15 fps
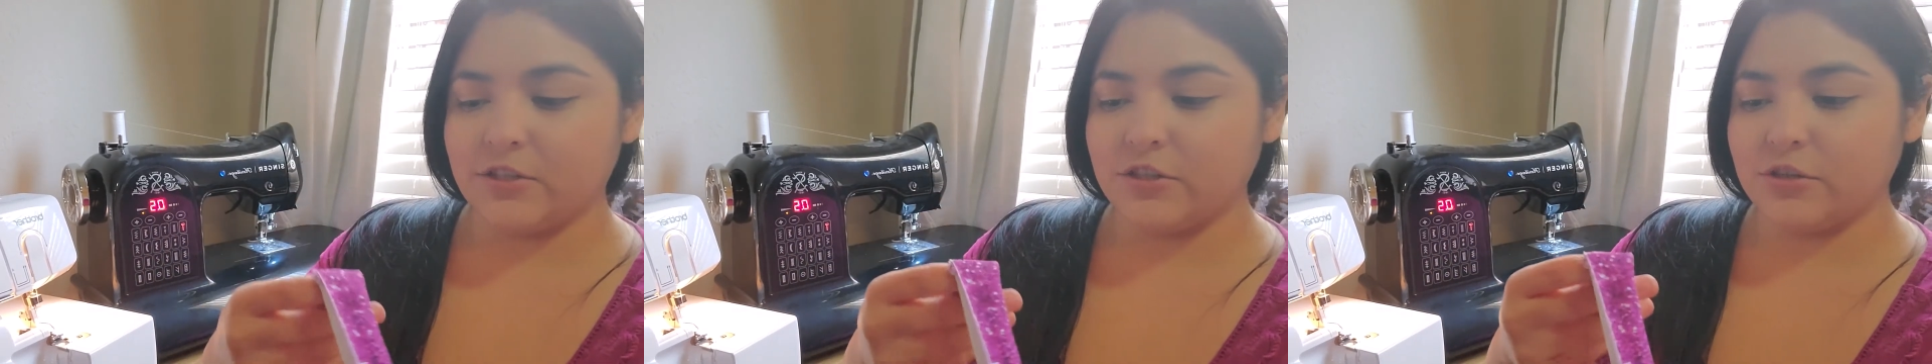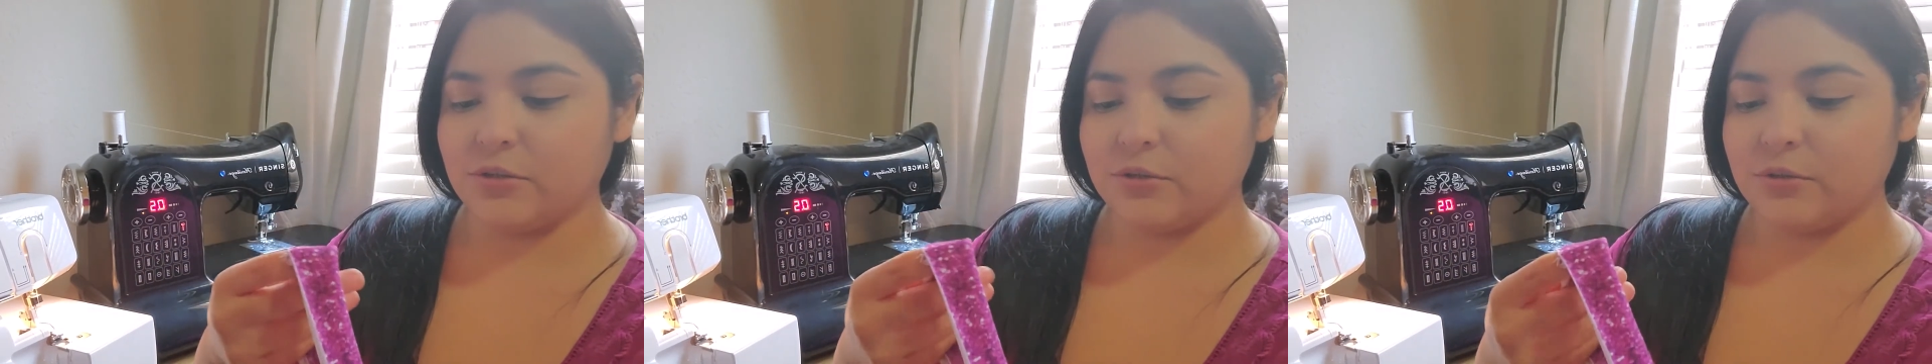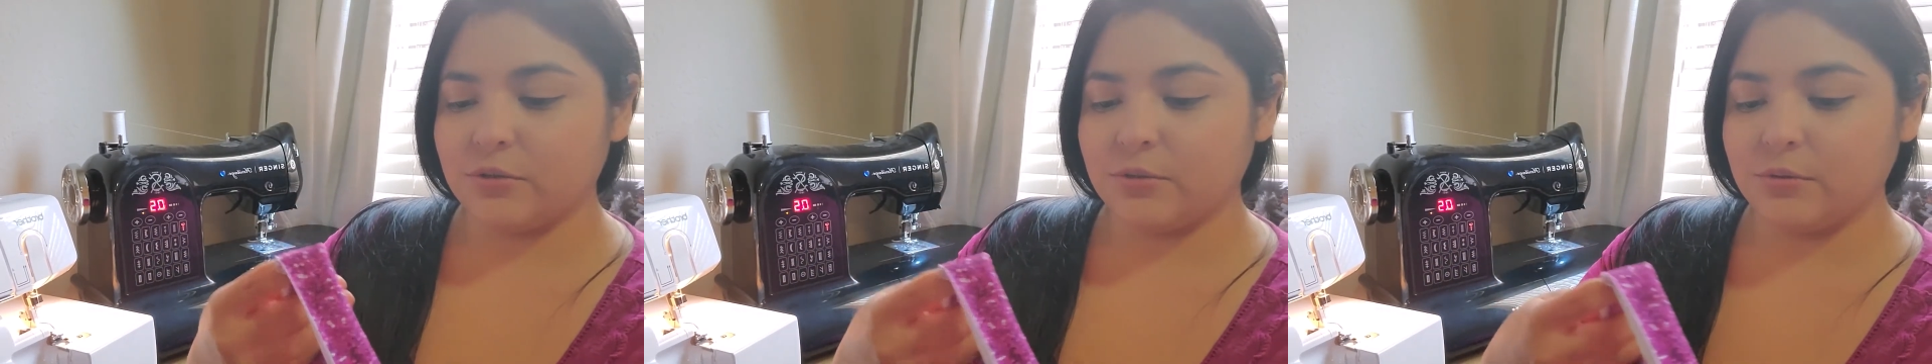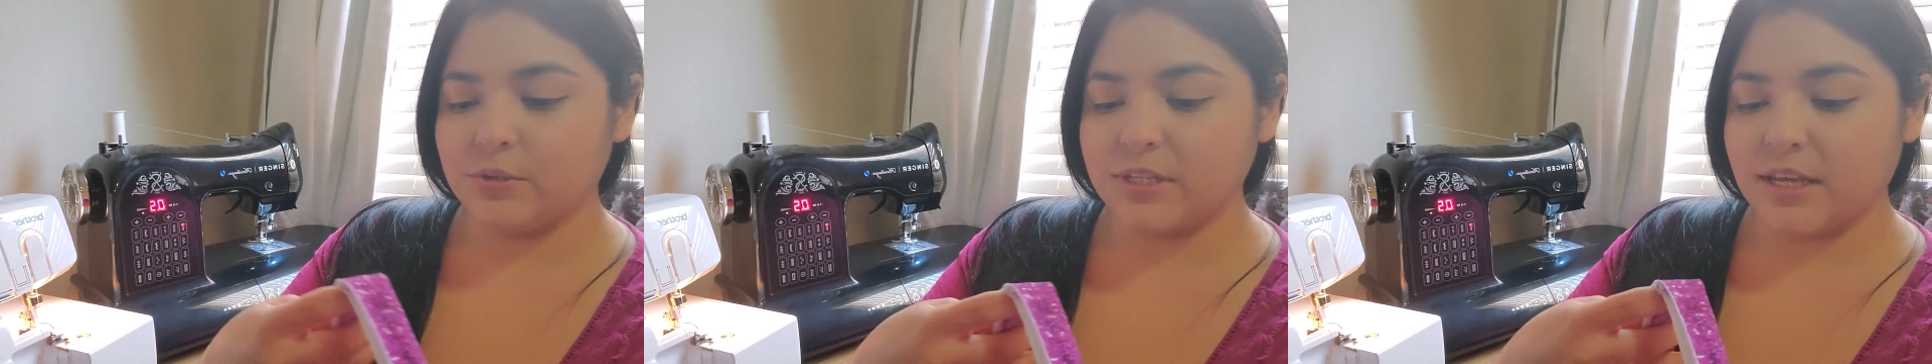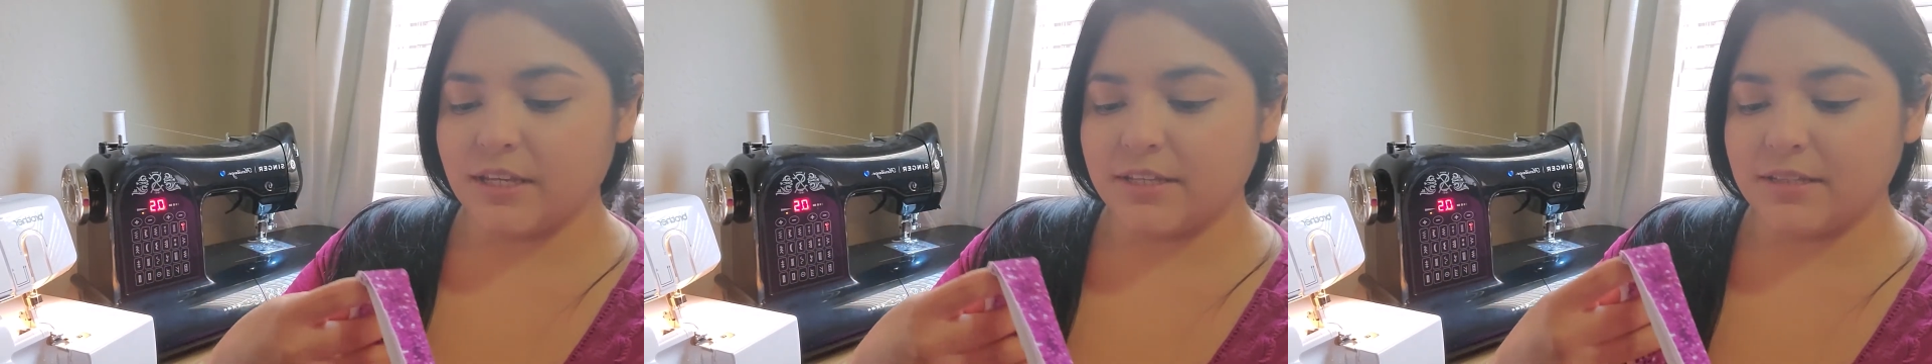to
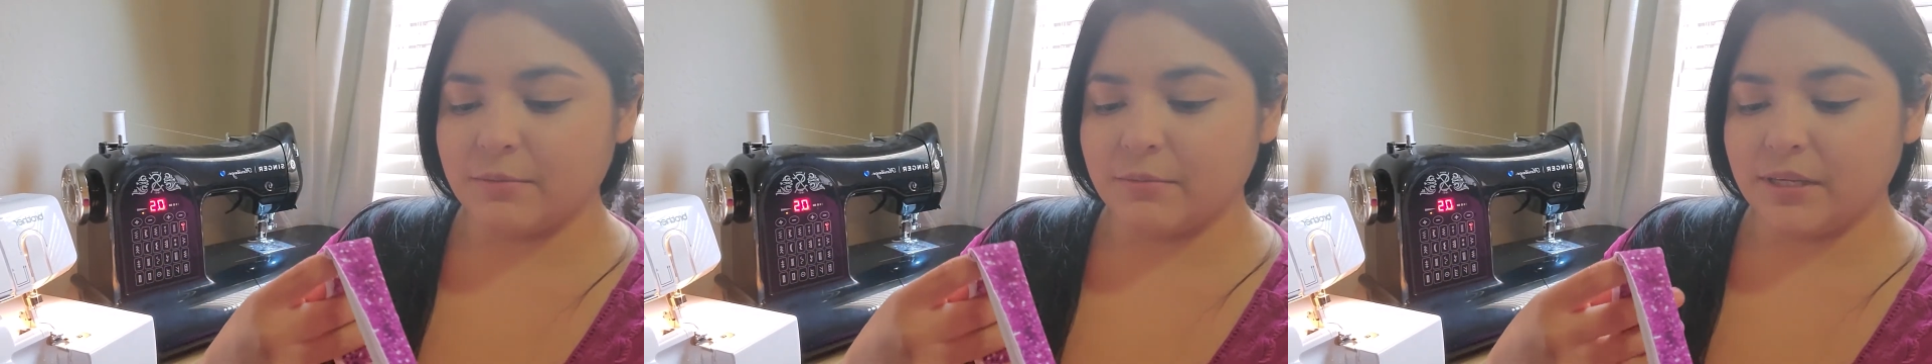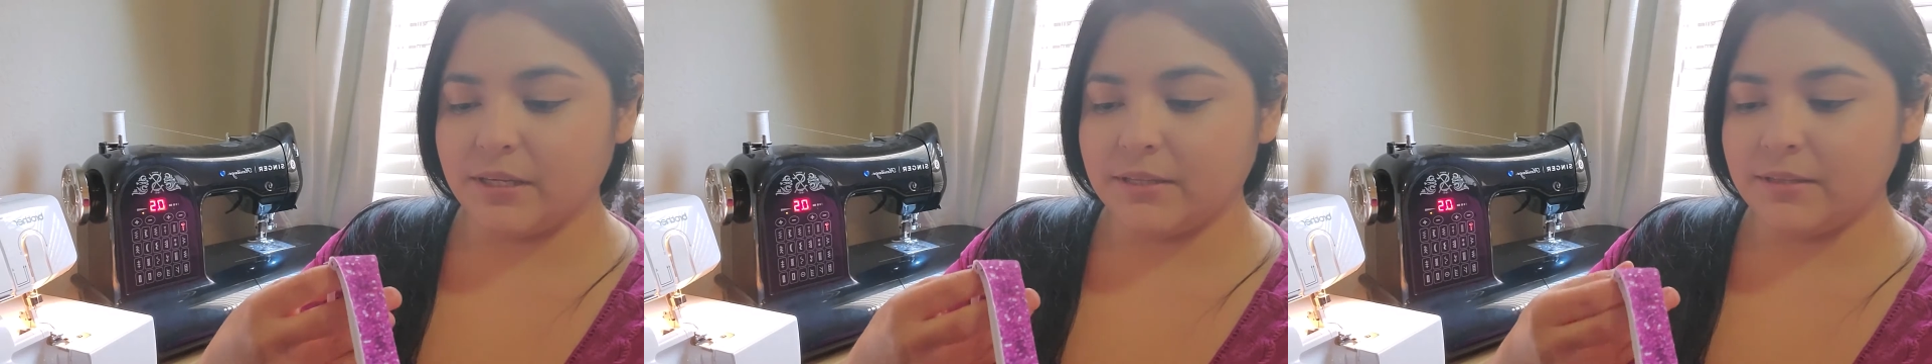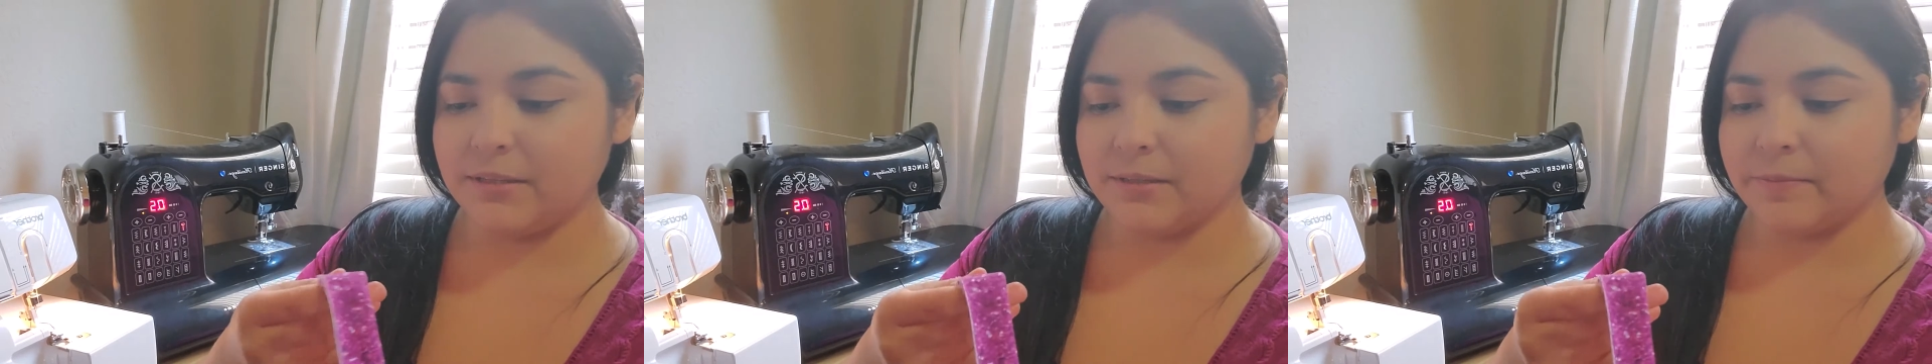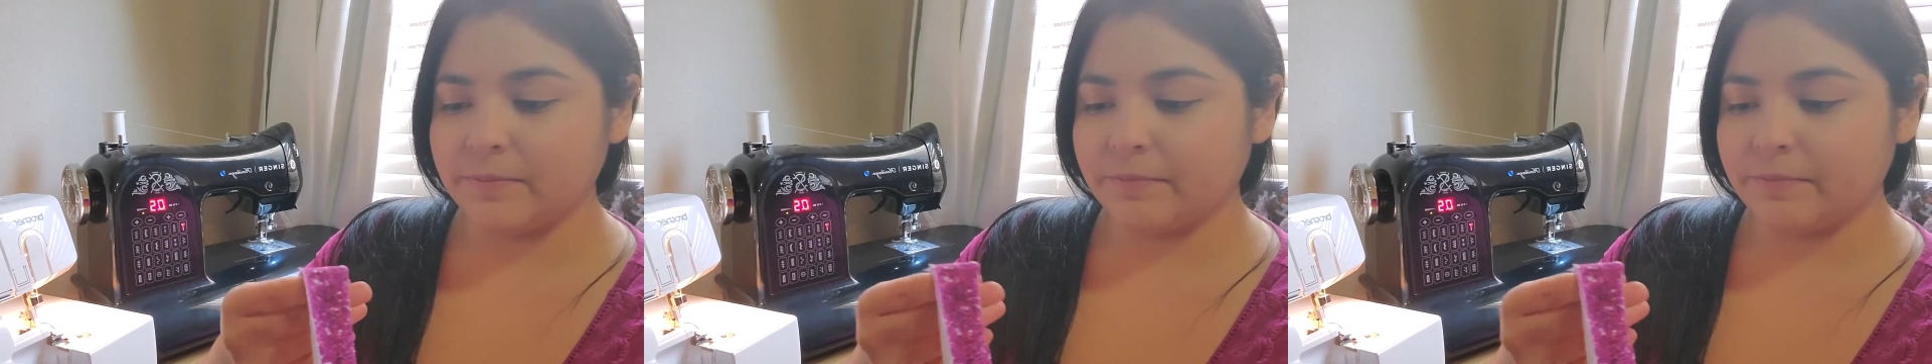take some pins